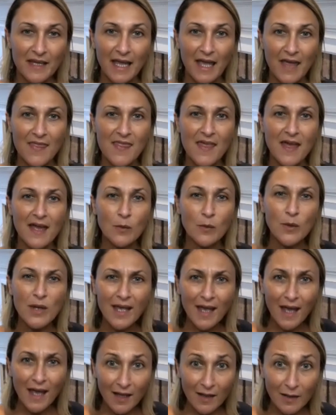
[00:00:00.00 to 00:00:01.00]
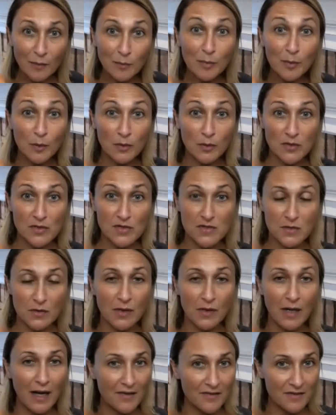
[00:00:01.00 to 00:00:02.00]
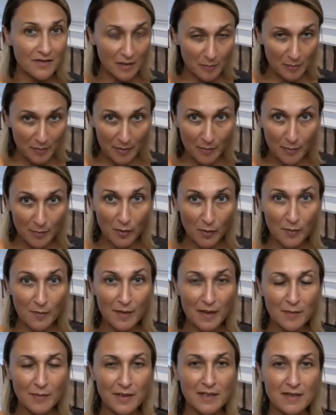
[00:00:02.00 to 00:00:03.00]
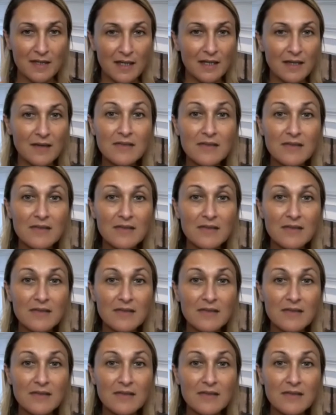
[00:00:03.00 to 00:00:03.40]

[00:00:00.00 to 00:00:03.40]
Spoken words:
and that we help also other people maybe that